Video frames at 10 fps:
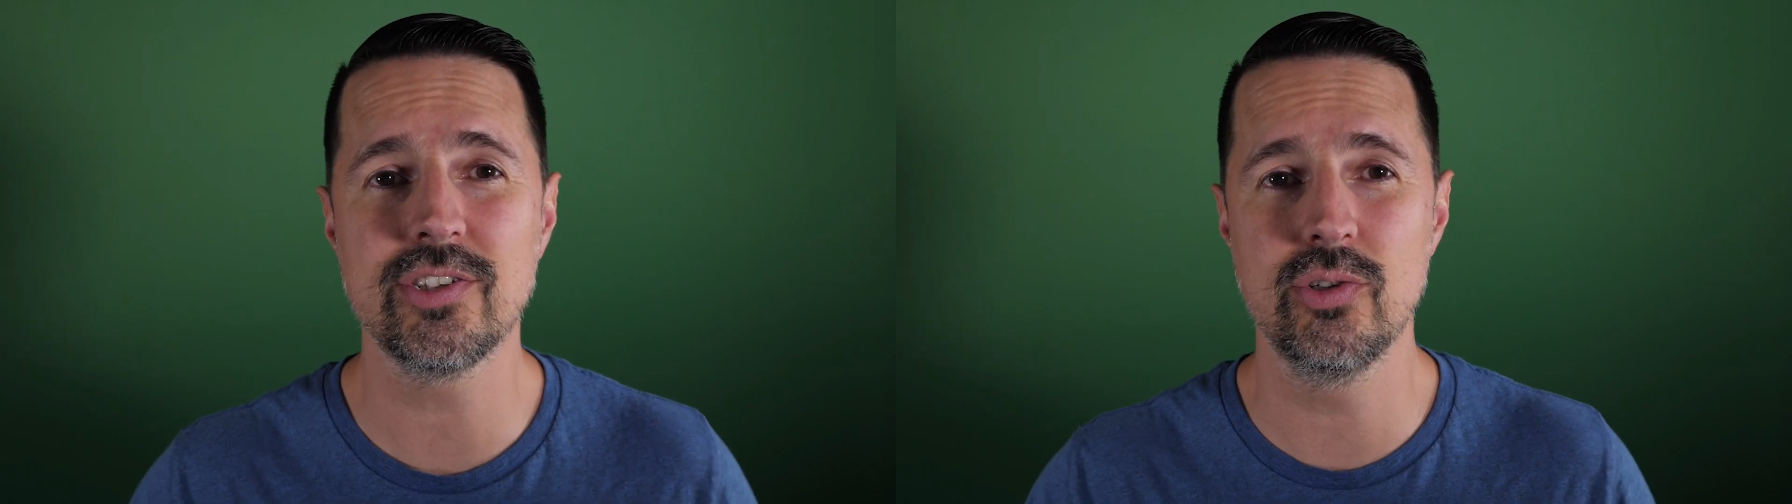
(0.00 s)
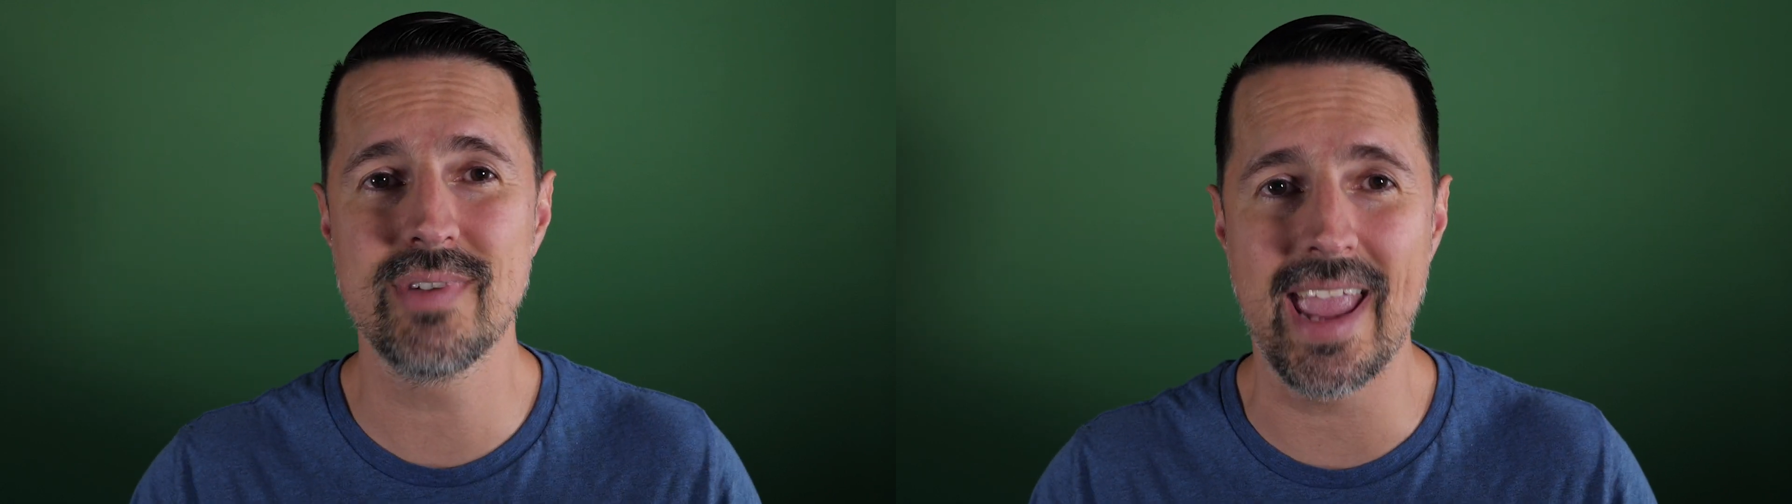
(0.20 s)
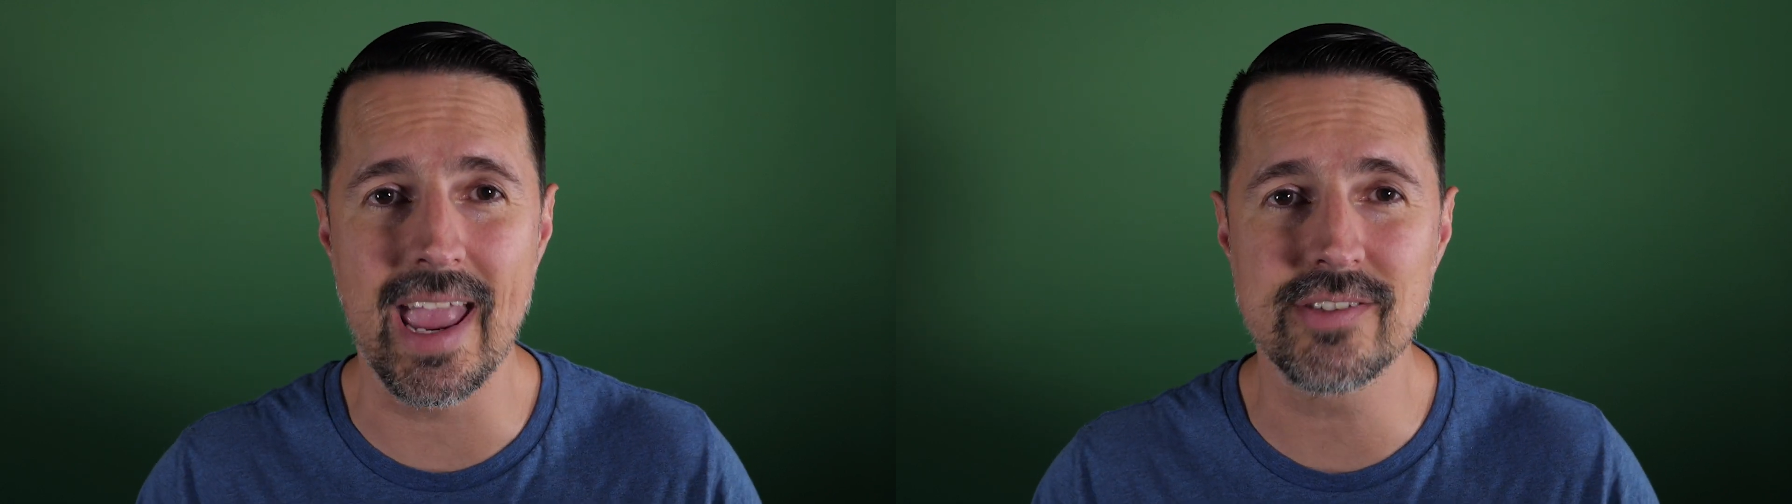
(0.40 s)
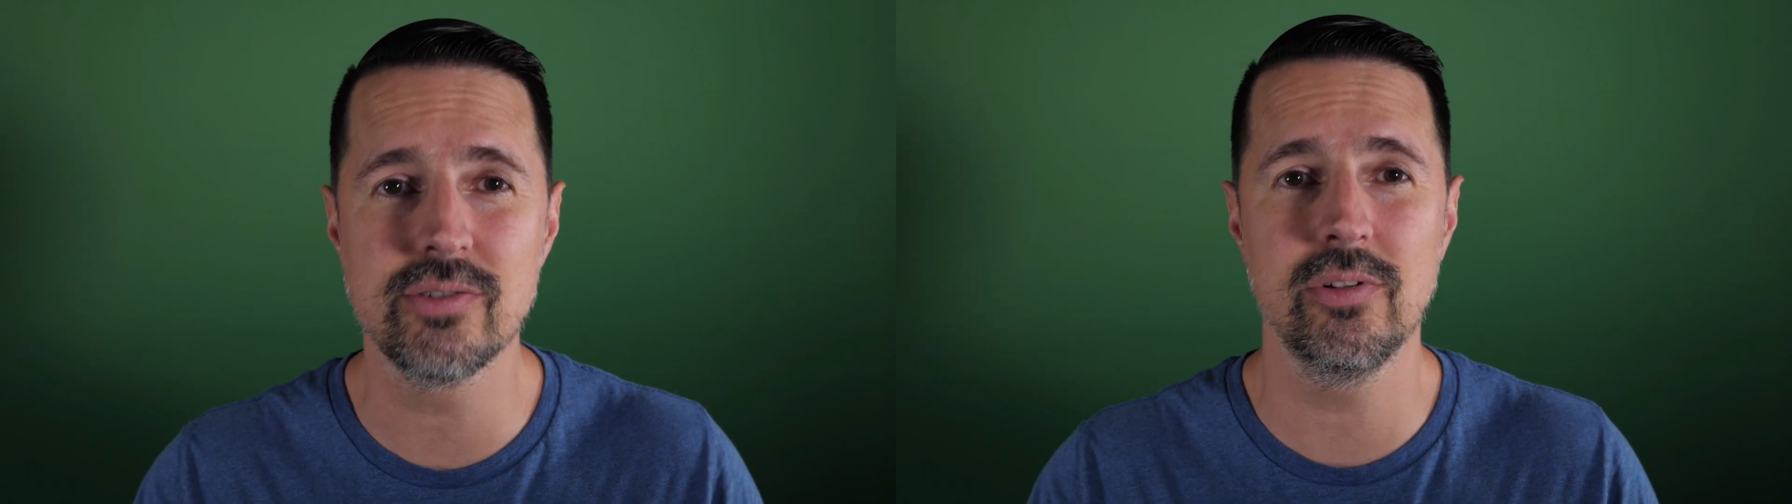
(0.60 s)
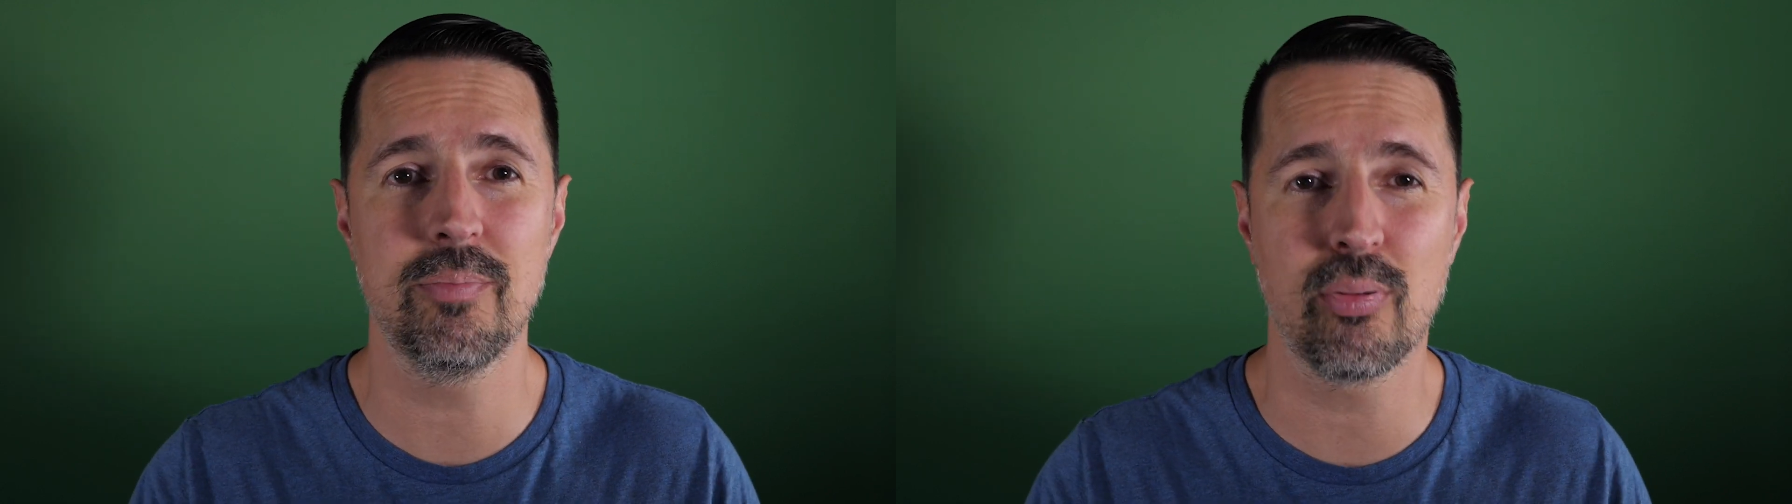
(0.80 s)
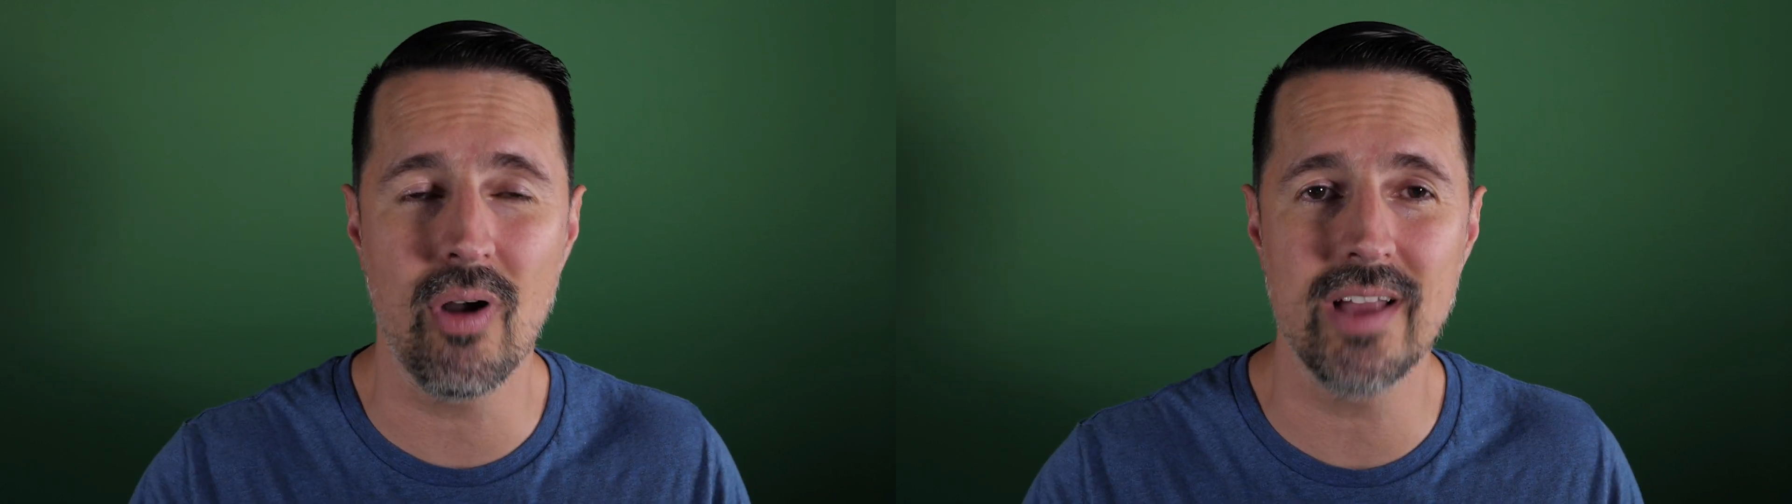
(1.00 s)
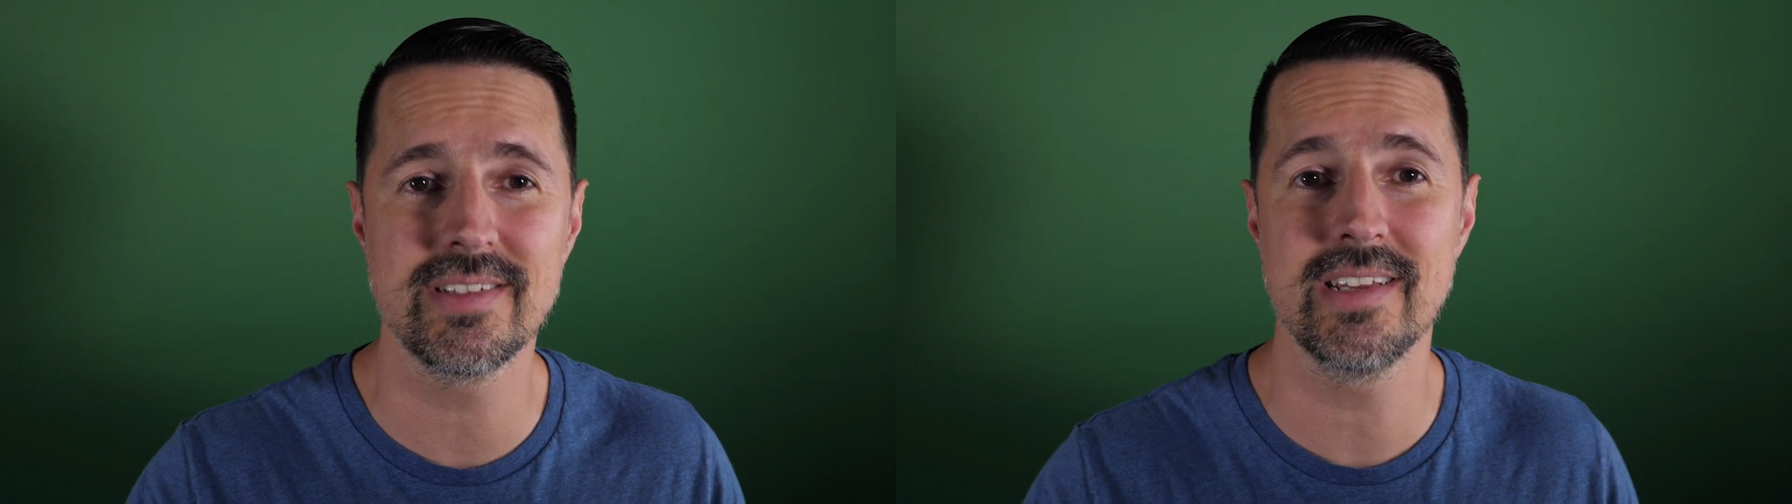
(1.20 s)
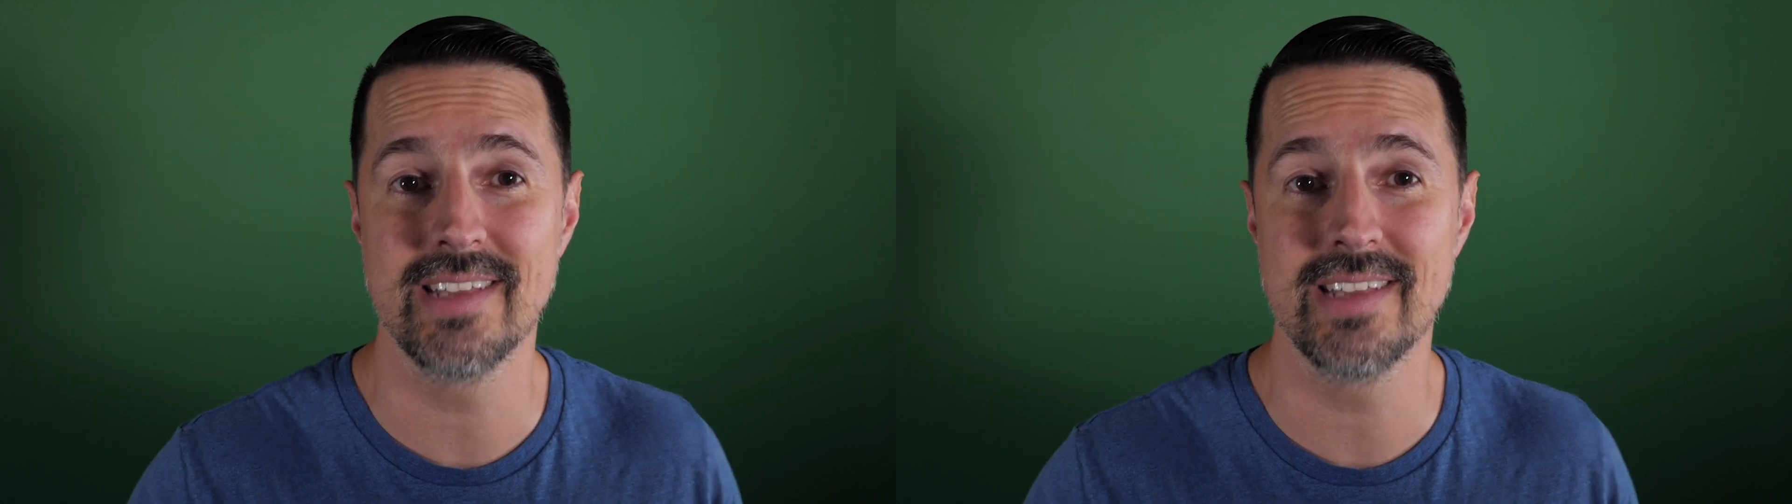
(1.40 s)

to cancel a process